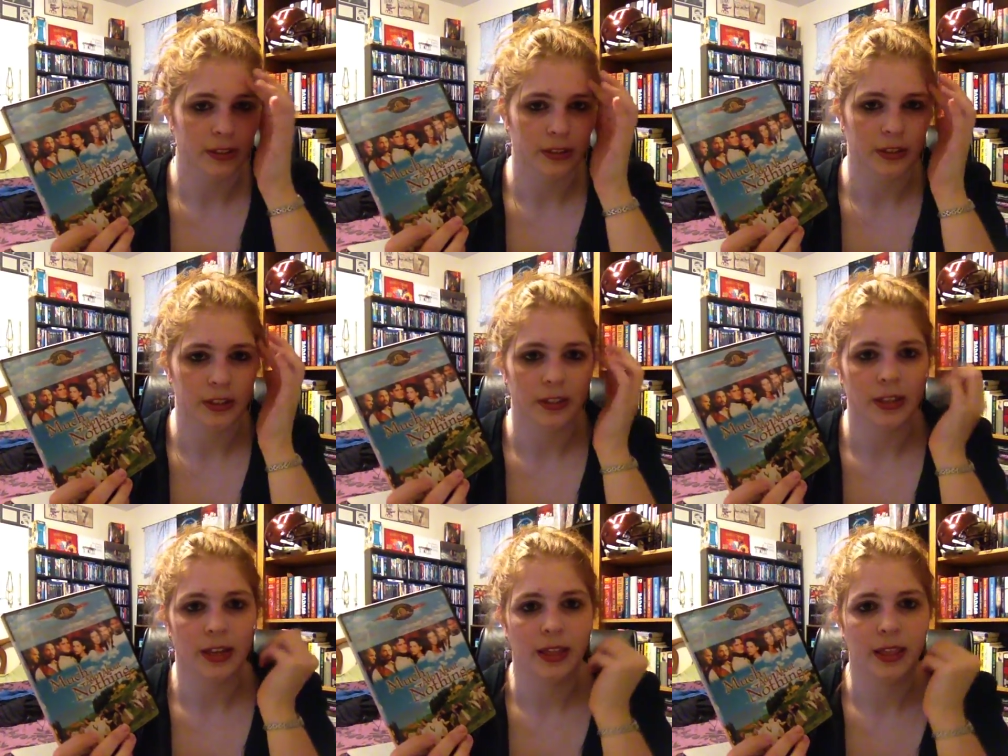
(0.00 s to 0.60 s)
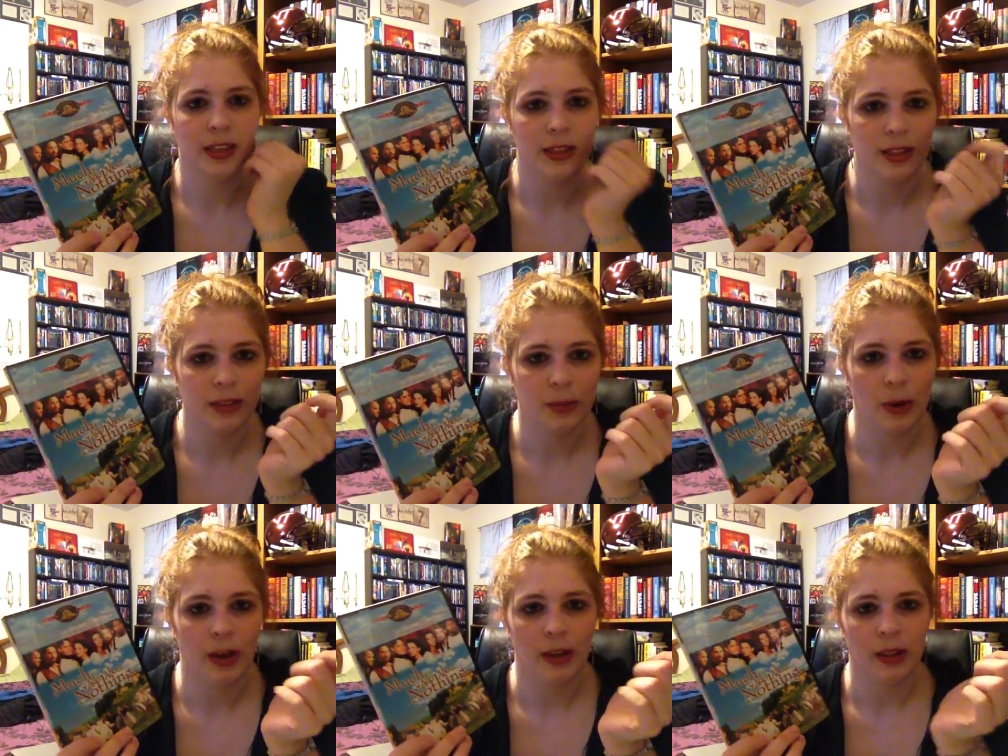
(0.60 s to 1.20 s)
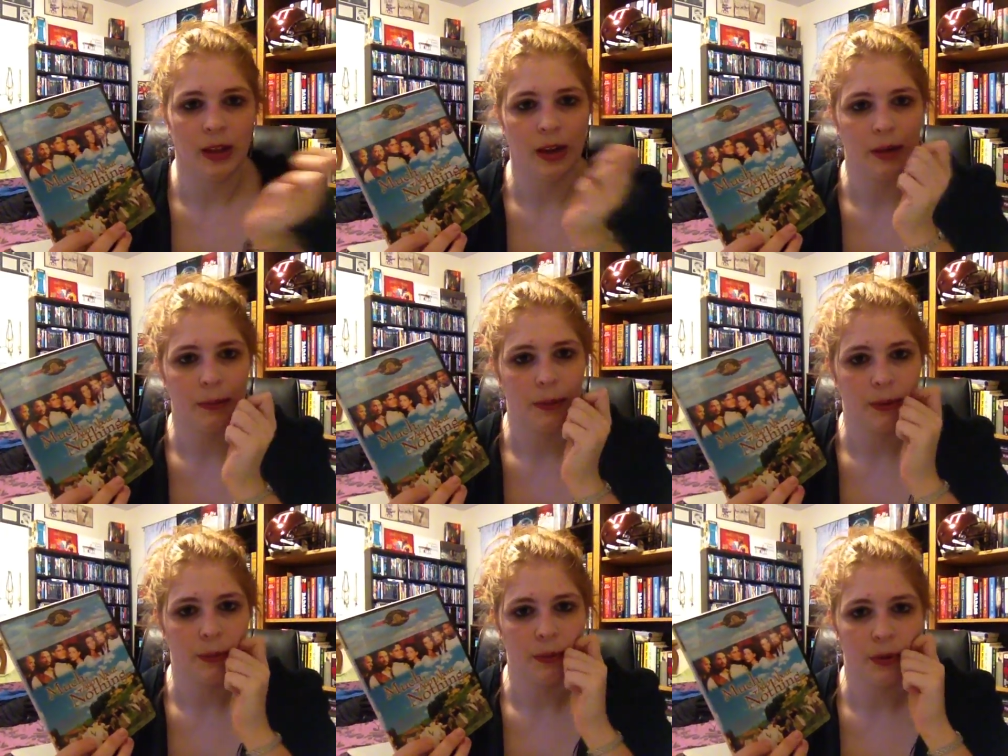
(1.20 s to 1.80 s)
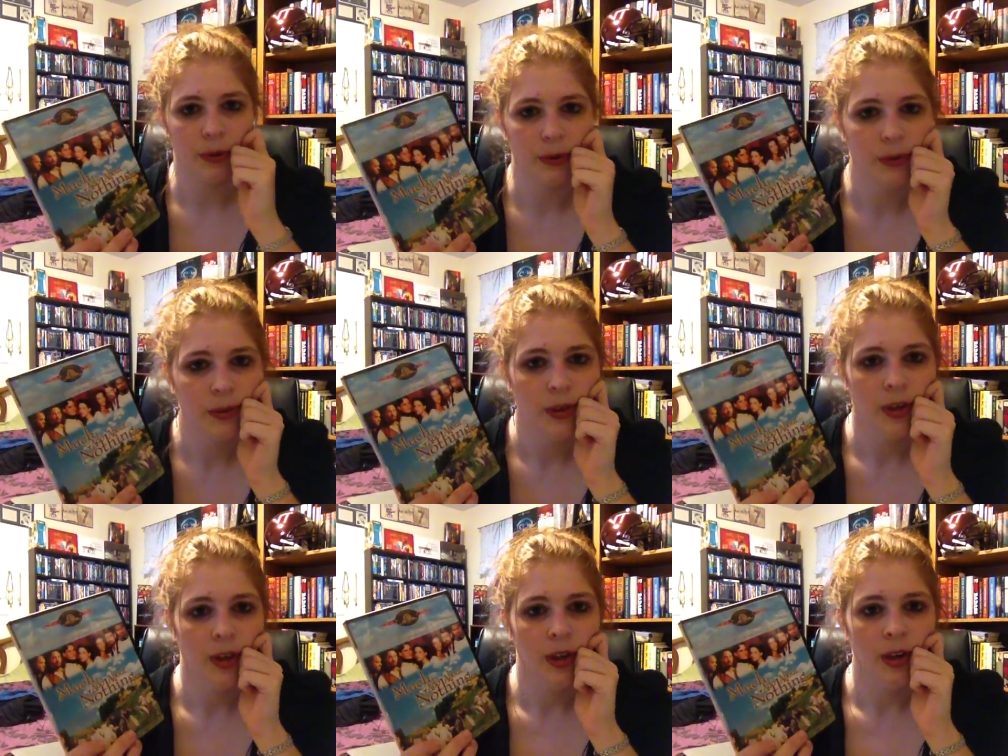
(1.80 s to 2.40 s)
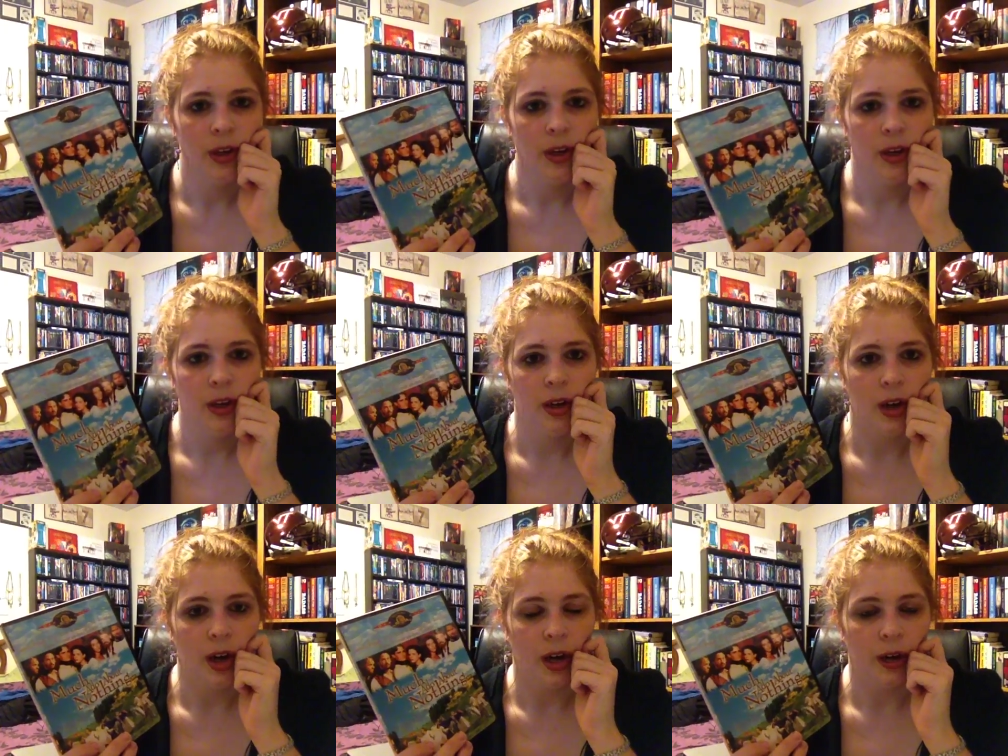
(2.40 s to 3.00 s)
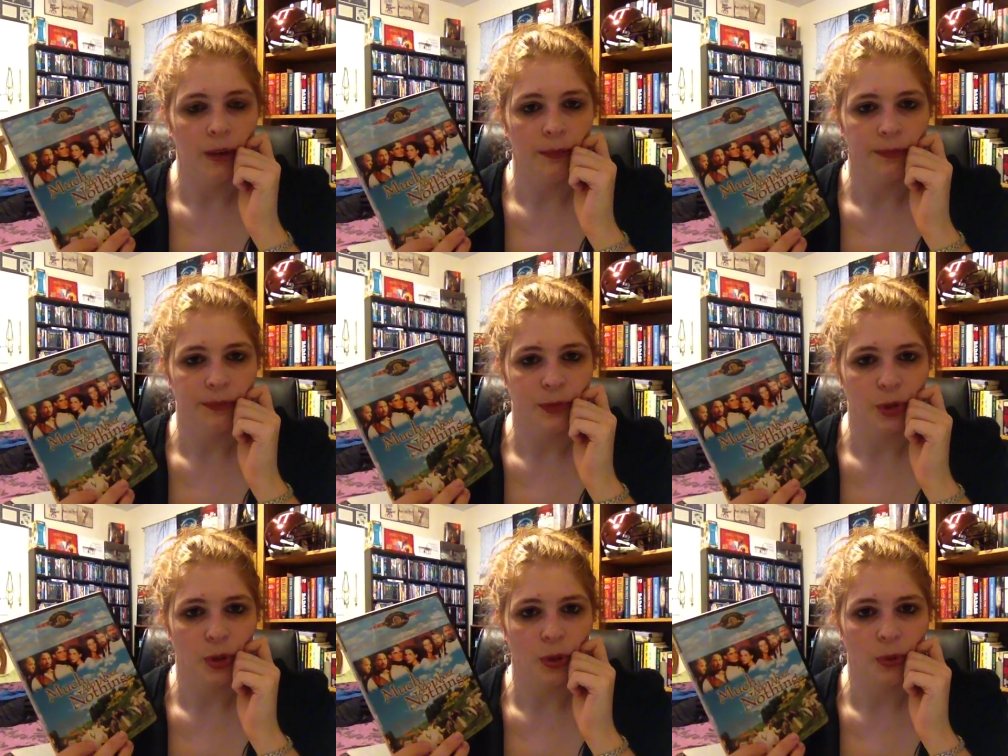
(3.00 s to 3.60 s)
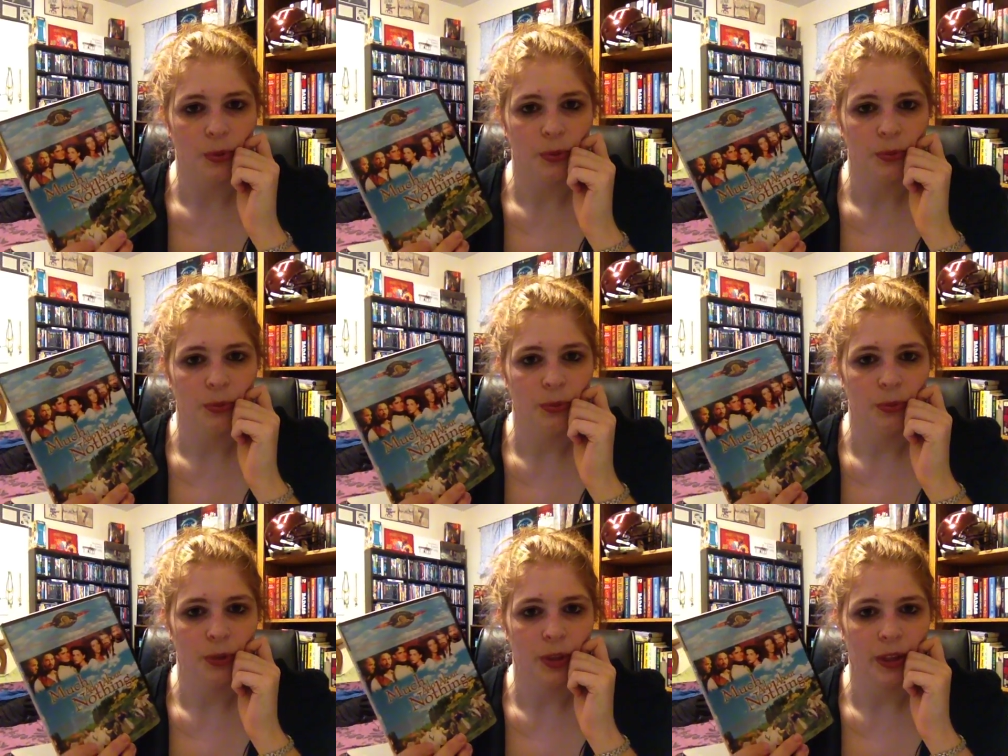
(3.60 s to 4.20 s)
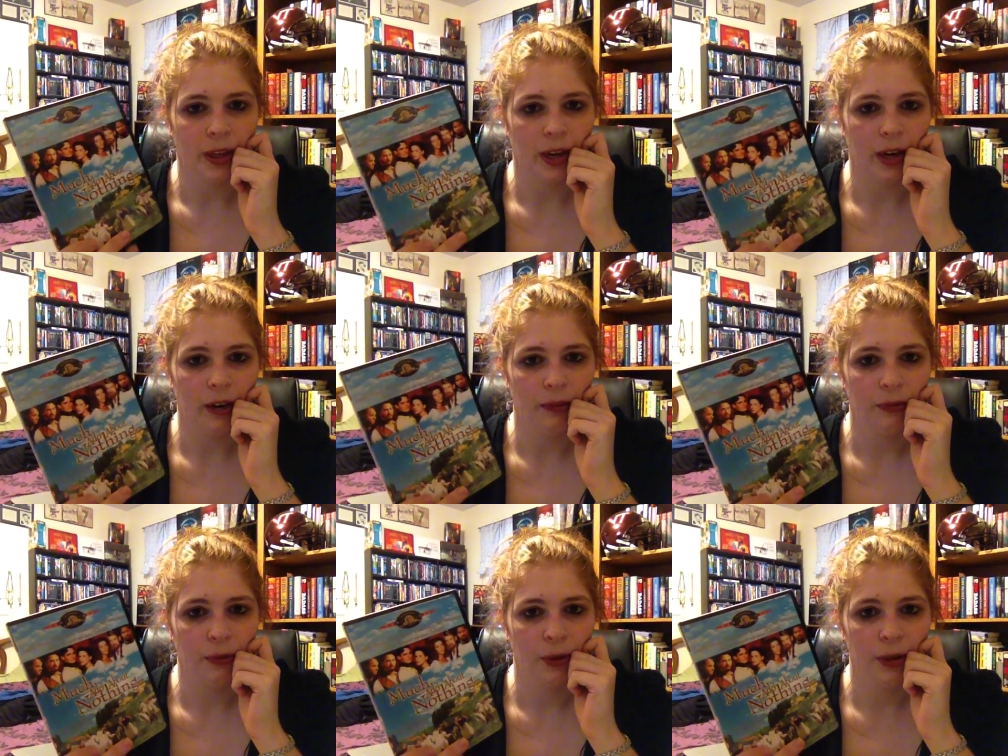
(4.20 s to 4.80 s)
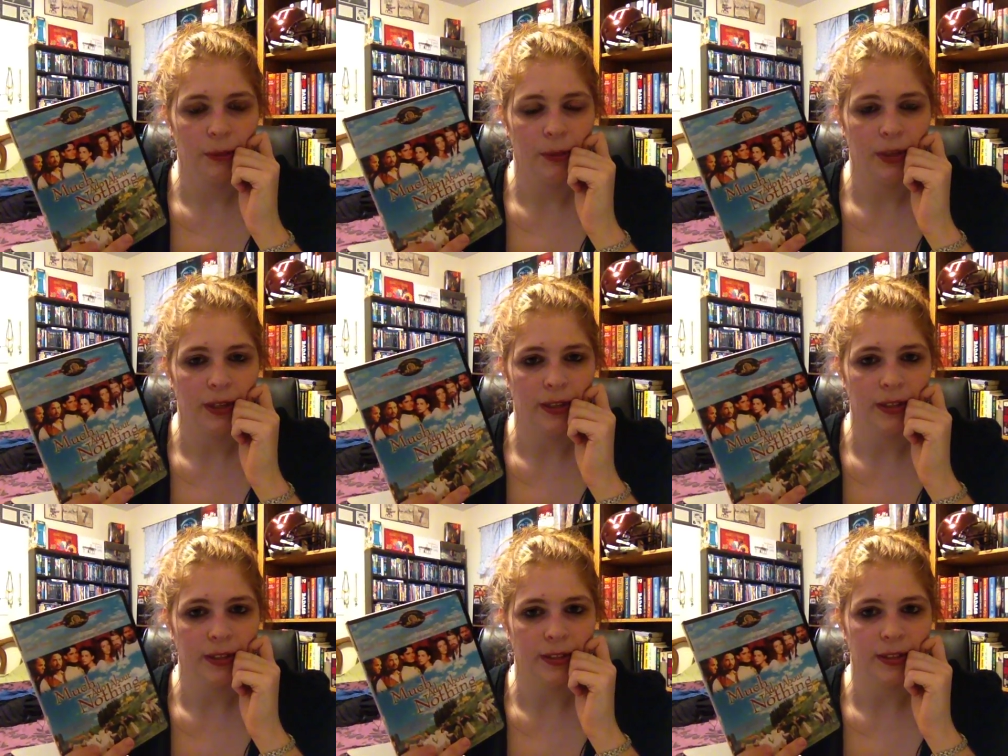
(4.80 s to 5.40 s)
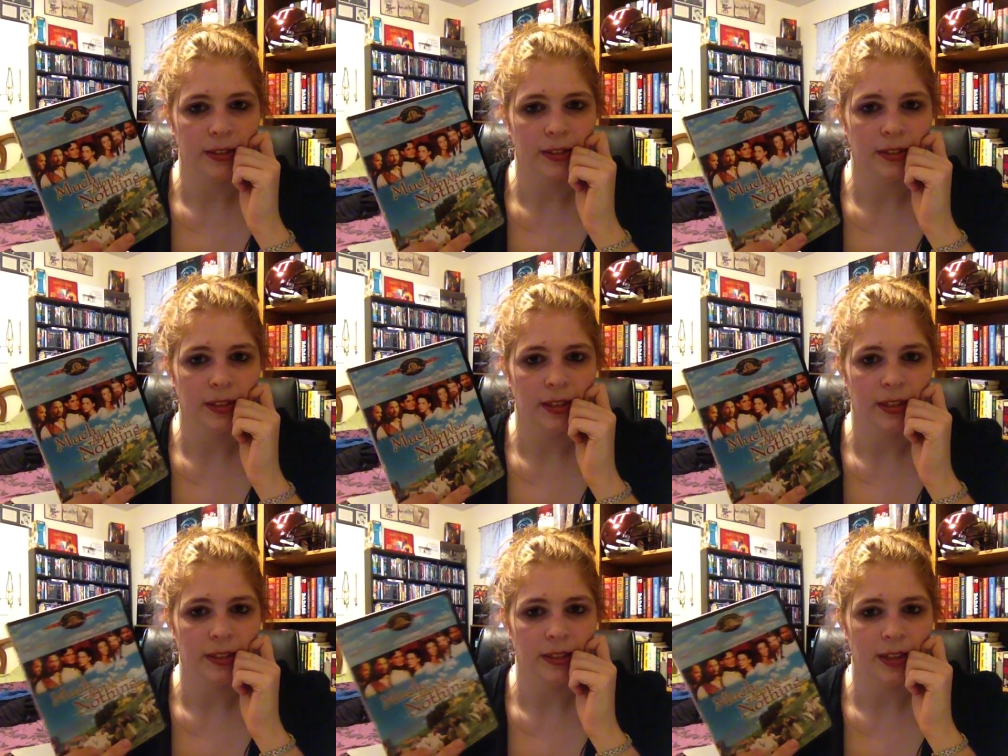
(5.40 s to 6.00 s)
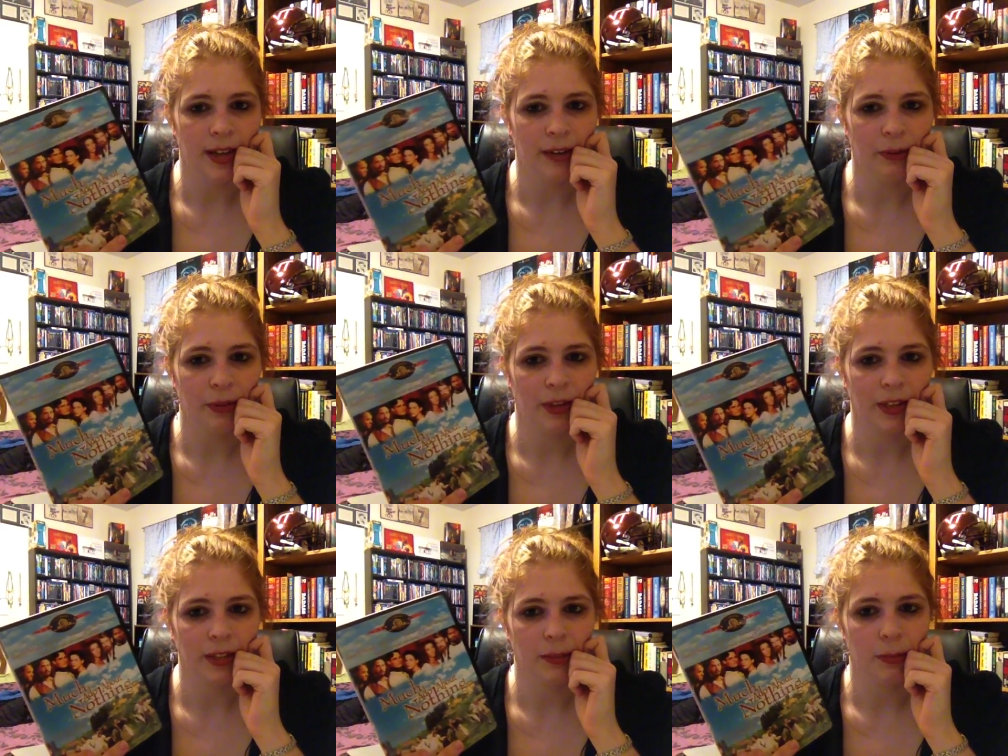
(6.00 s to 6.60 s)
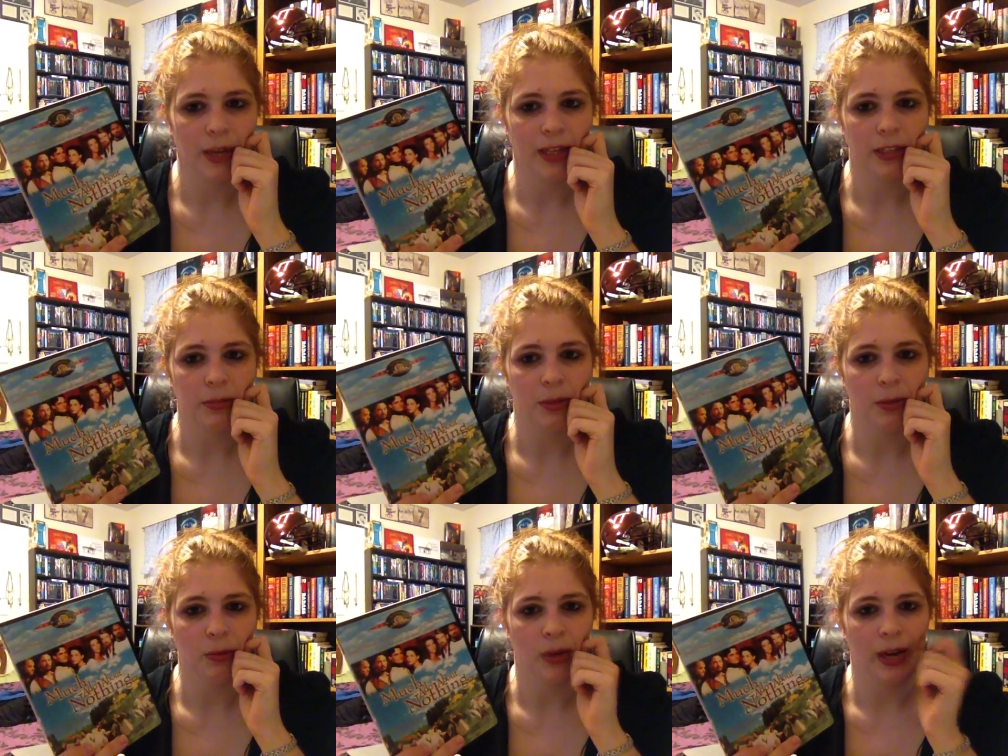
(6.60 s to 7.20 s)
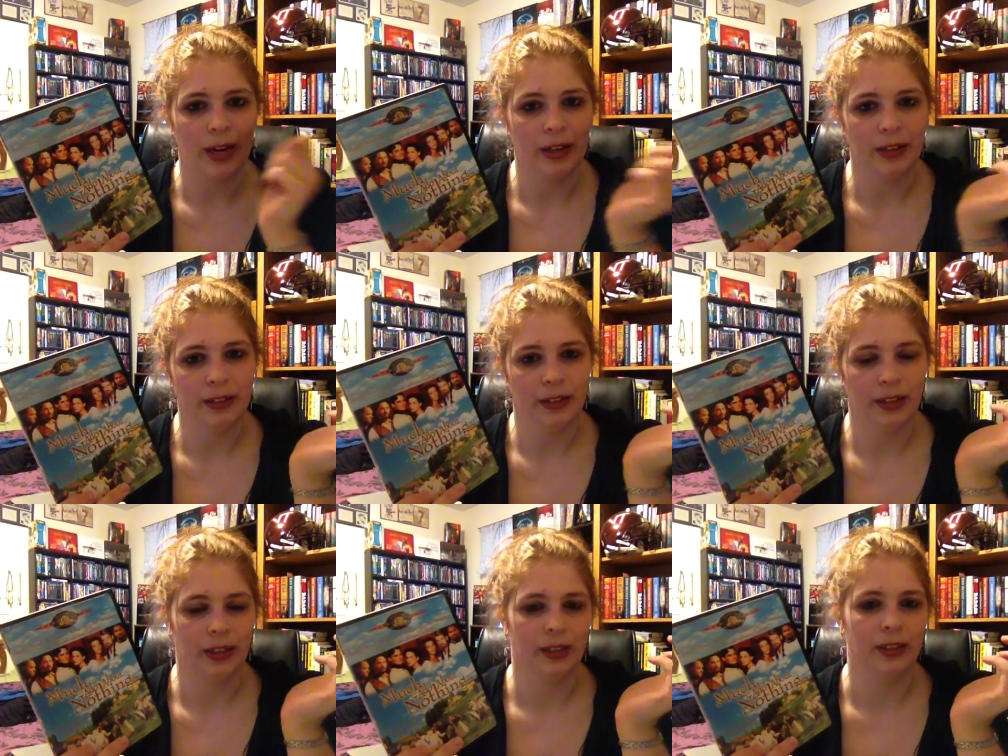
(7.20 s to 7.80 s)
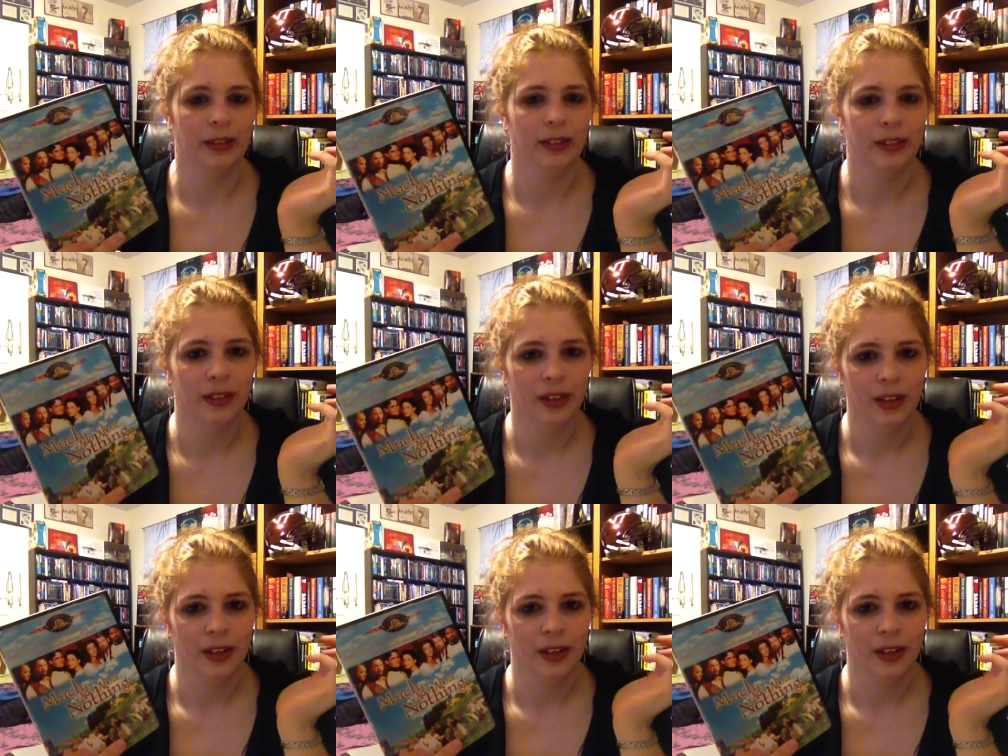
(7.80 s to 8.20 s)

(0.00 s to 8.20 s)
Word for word: It's just I think that's why a lot of people um, don't really care for it because it's I don't think it's meant to be read in like a